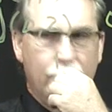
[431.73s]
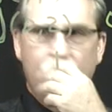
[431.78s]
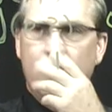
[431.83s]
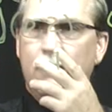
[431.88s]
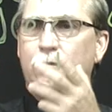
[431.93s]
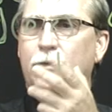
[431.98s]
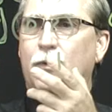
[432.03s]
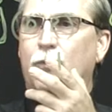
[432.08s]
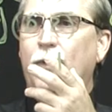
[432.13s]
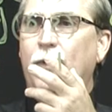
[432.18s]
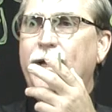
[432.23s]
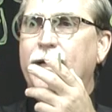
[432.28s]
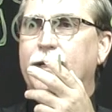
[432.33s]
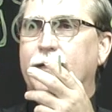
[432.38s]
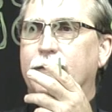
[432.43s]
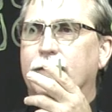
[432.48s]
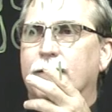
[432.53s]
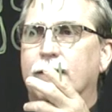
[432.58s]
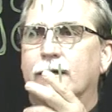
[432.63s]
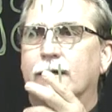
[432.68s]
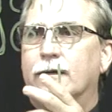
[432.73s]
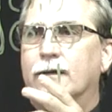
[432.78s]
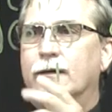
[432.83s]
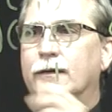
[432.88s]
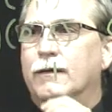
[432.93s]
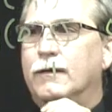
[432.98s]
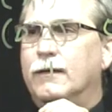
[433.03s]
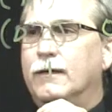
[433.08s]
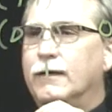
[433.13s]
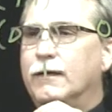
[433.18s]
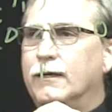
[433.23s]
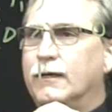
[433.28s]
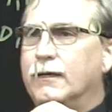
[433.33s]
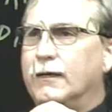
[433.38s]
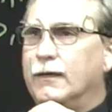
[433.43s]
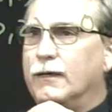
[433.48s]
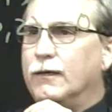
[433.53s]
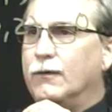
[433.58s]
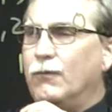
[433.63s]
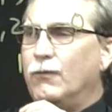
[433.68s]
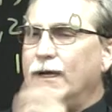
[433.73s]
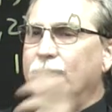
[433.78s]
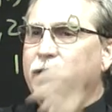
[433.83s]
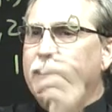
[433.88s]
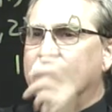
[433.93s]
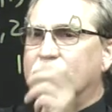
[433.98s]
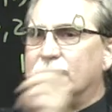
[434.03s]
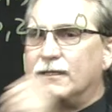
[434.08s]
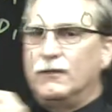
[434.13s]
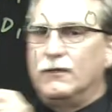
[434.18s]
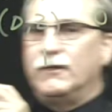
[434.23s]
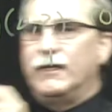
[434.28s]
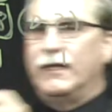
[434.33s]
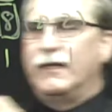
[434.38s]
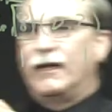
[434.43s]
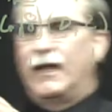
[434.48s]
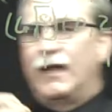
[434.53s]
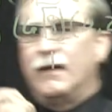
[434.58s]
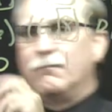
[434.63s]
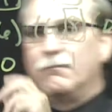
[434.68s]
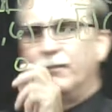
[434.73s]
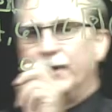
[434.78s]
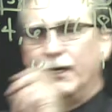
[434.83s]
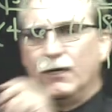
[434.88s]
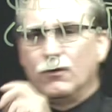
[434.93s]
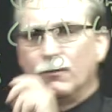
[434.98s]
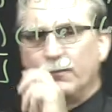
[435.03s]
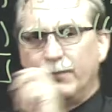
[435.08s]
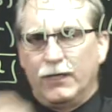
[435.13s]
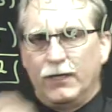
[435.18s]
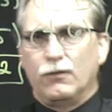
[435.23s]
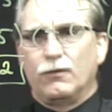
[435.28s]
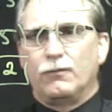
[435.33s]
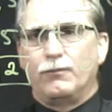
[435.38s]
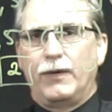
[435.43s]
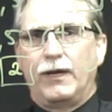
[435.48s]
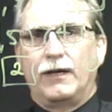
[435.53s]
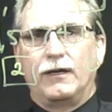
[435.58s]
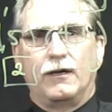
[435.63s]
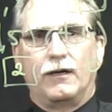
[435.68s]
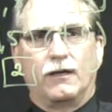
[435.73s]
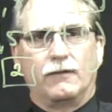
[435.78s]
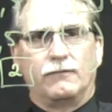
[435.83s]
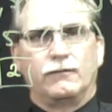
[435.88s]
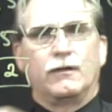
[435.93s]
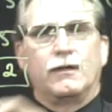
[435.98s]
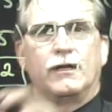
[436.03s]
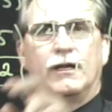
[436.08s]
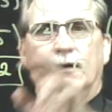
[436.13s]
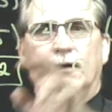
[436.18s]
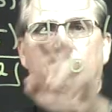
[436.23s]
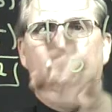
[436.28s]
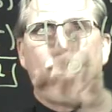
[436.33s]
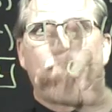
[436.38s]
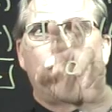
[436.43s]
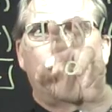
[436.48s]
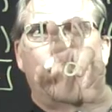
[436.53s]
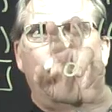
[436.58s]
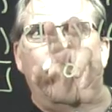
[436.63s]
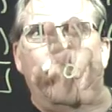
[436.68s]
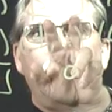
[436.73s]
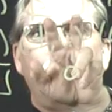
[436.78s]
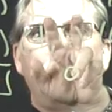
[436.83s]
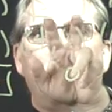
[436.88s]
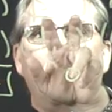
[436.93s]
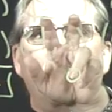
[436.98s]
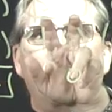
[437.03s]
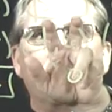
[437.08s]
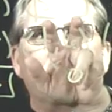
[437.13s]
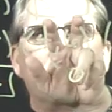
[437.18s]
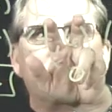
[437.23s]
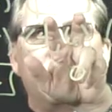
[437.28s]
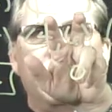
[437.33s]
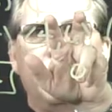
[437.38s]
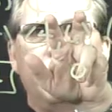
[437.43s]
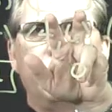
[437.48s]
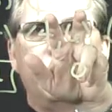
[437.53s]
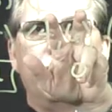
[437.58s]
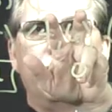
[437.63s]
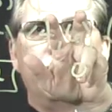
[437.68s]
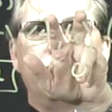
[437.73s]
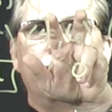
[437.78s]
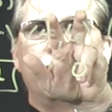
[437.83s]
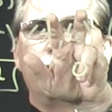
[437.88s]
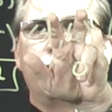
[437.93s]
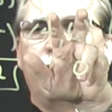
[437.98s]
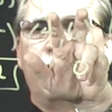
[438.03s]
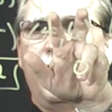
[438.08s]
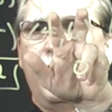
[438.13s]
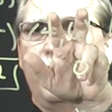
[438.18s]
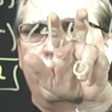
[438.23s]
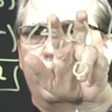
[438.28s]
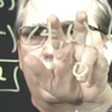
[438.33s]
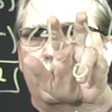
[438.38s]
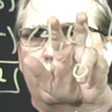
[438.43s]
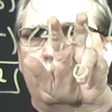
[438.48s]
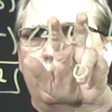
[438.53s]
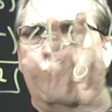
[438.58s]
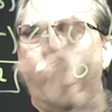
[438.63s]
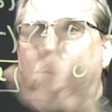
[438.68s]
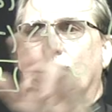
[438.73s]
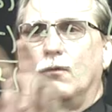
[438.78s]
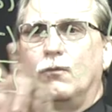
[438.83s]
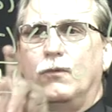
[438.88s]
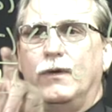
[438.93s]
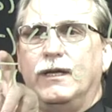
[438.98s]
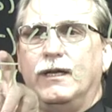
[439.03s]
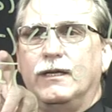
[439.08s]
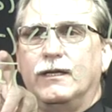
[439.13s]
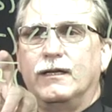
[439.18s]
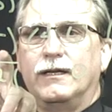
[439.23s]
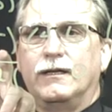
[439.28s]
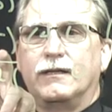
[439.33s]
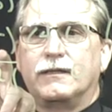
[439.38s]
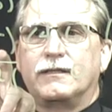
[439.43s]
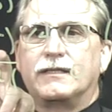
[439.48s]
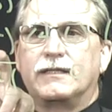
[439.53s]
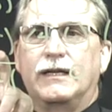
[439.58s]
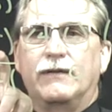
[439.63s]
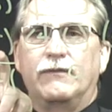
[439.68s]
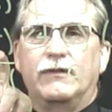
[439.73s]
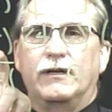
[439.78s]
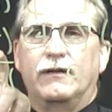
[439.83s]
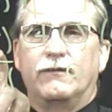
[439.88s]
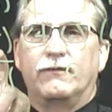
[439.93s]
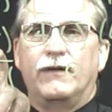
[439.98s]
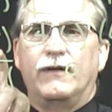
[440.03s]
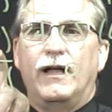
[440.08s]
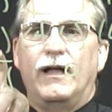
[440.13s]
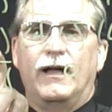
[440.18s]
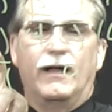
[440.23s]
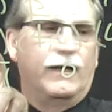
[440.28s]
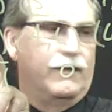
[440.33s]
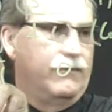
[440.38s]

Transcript: But wait, we can still get a bigger payoff. If we're cooperating, instead of getting a 5 and a 4, we can get a 7 and a 5.